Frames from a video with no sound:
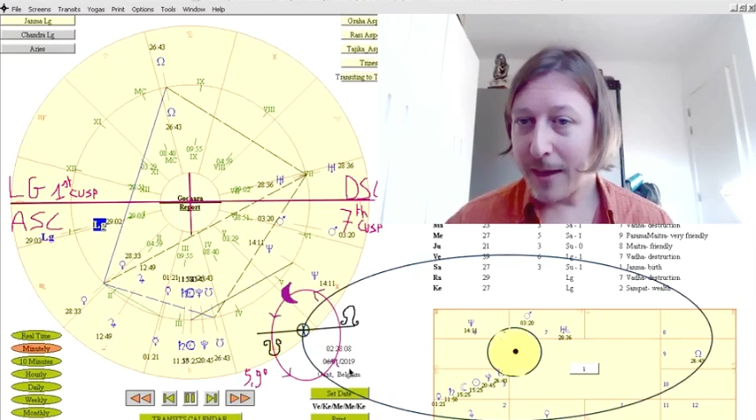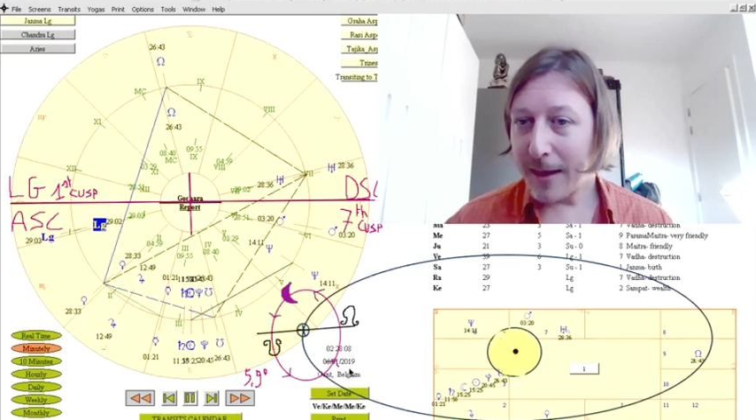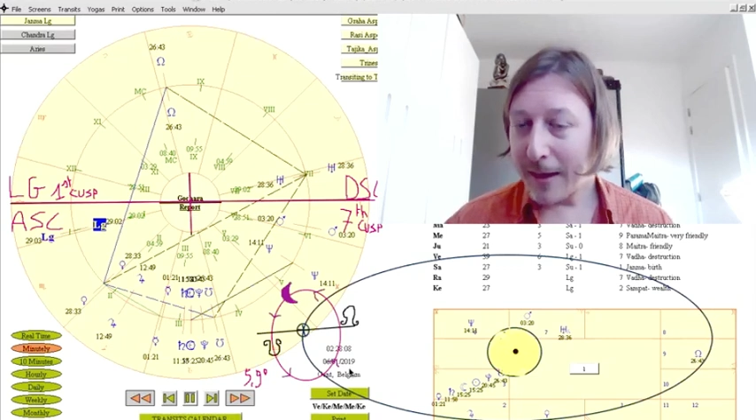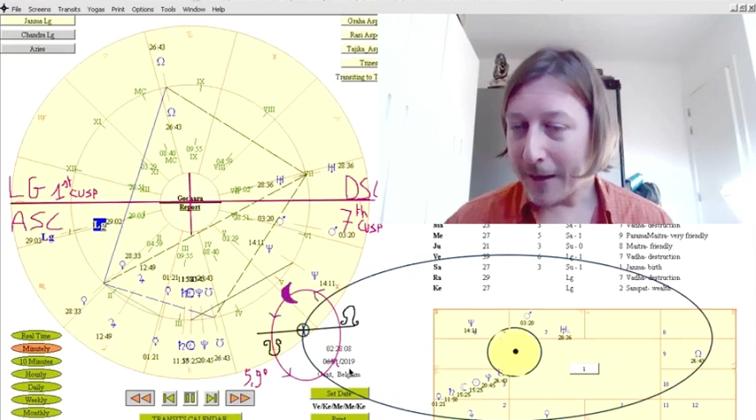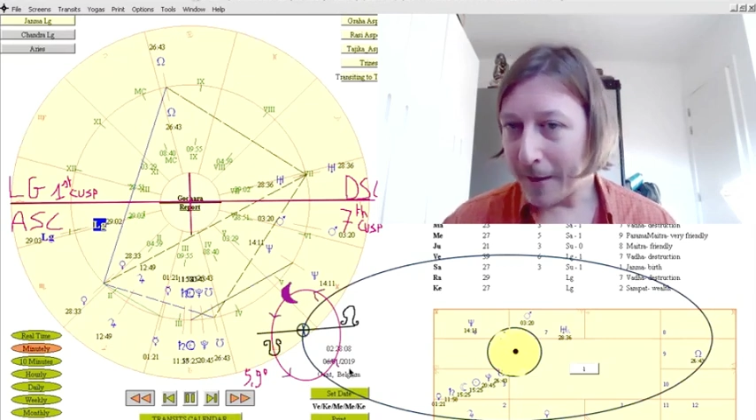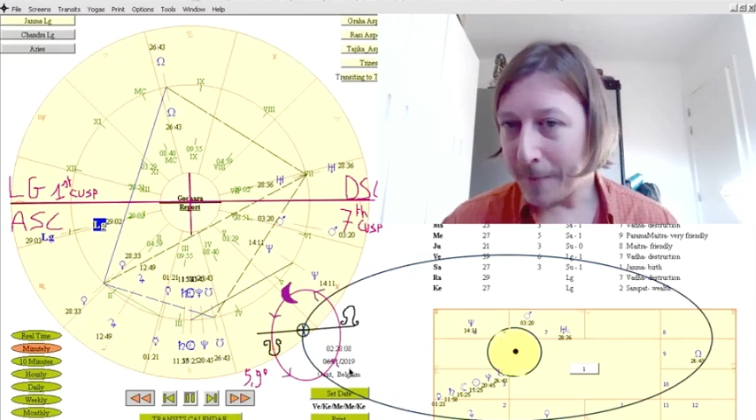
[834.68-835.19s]

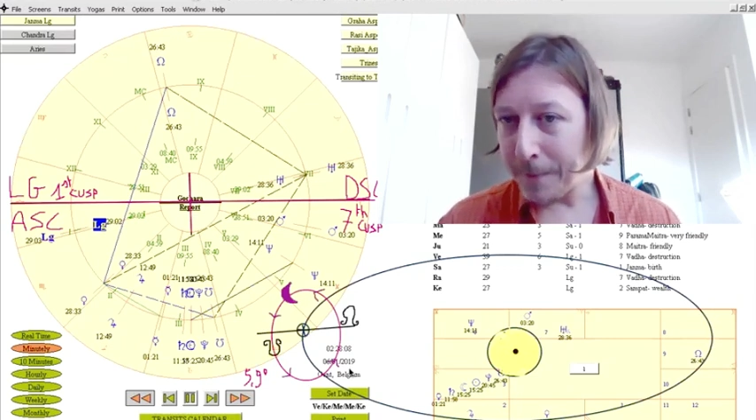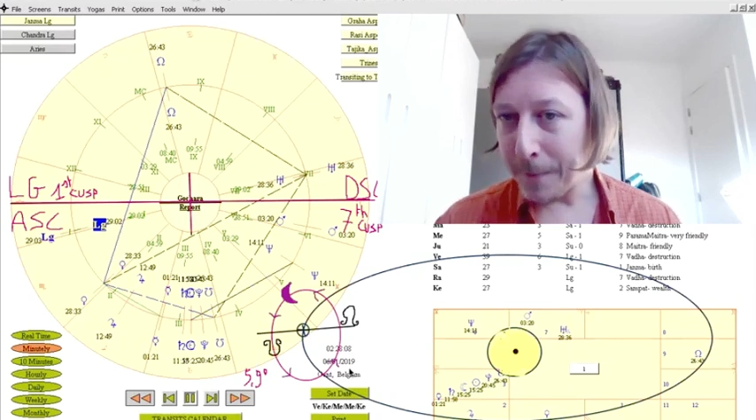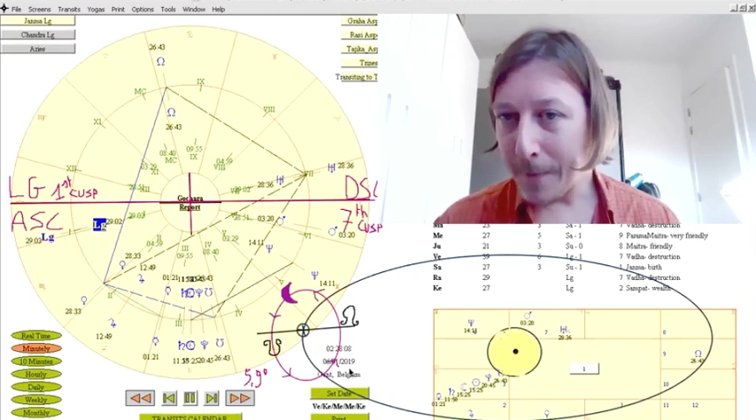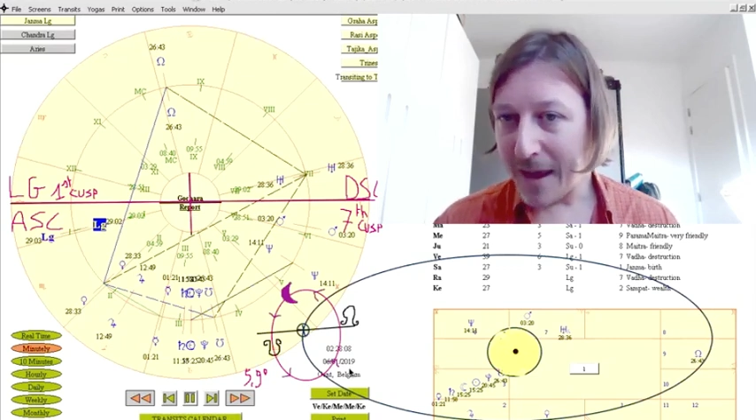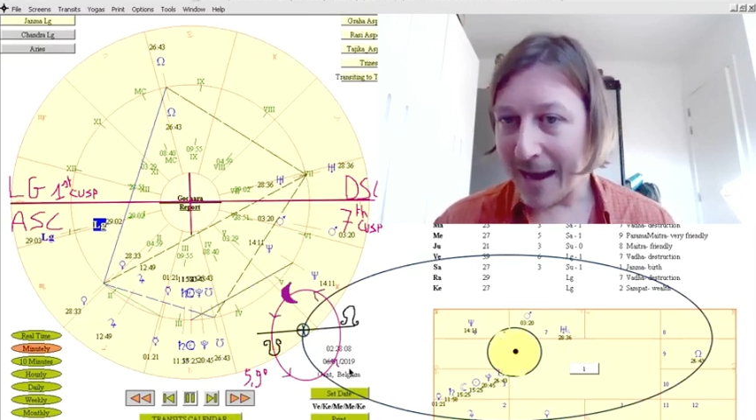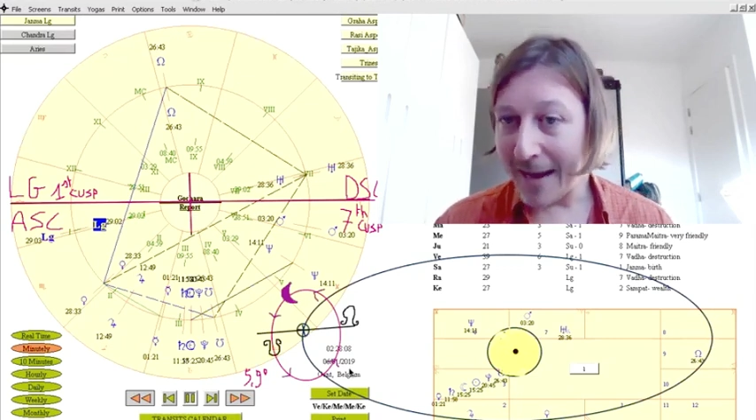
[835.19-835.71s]

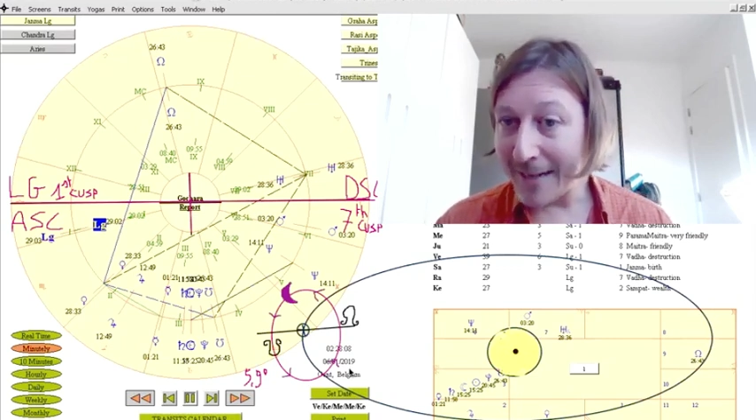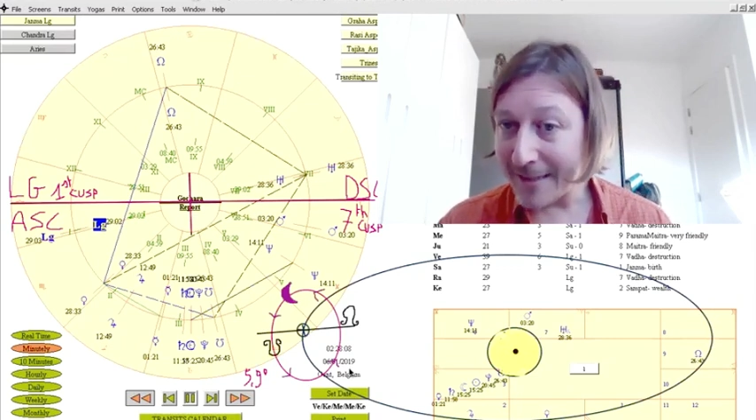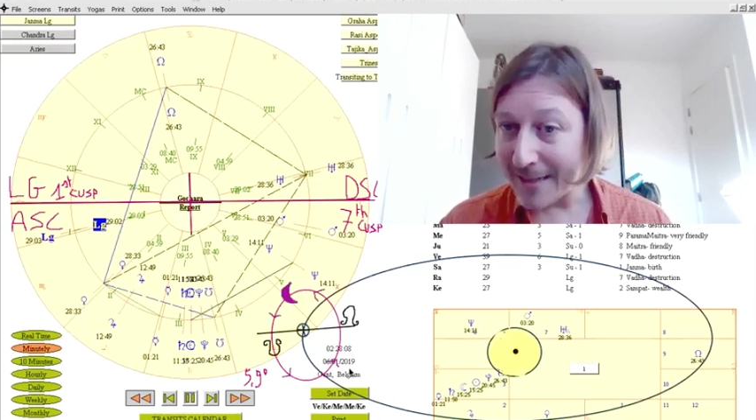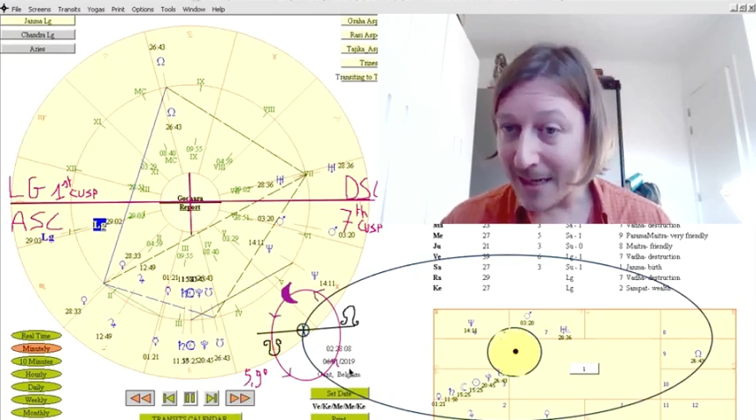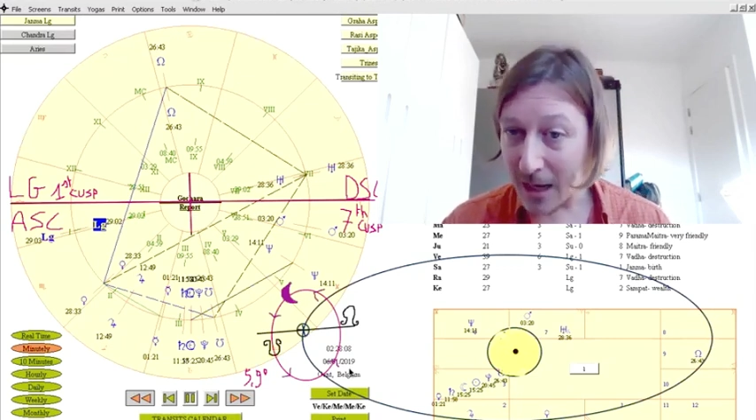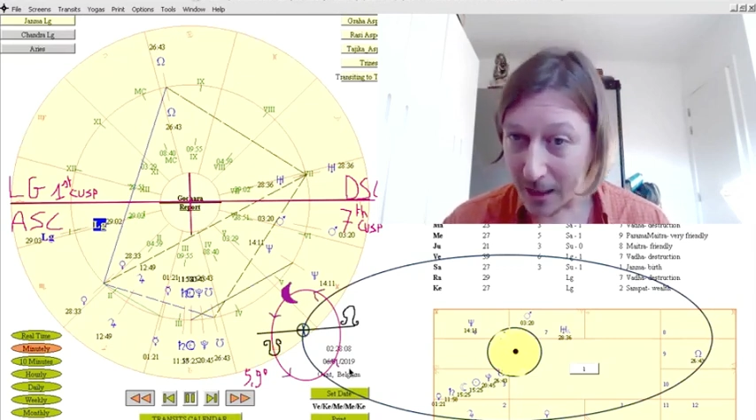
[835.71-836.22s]
and
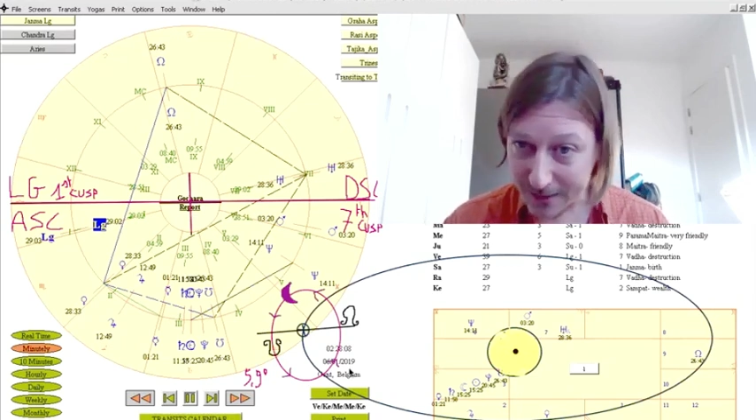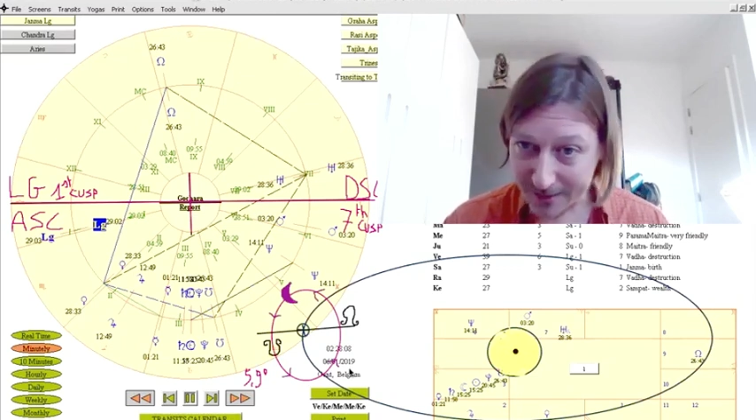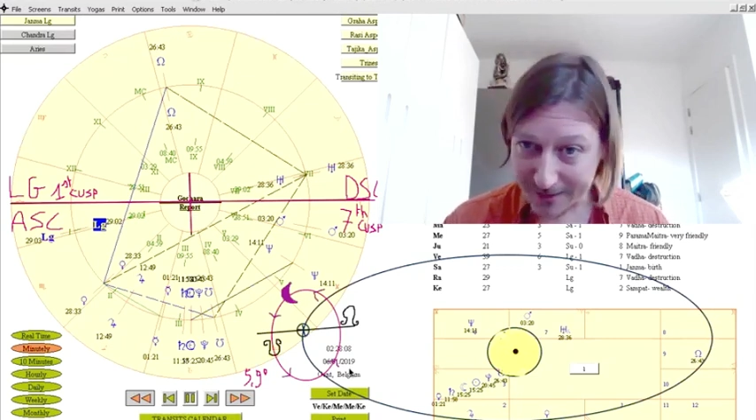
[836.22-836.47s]
cut